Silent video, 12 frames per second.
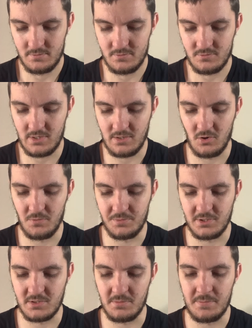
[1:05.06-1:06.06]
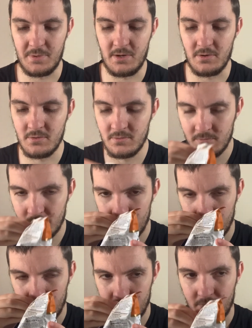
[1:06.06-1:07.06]
try and open this a bit better.
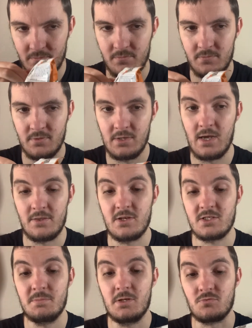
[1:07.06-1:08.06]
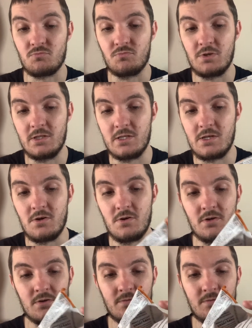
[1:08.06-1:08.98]
Yeah, that smells really good.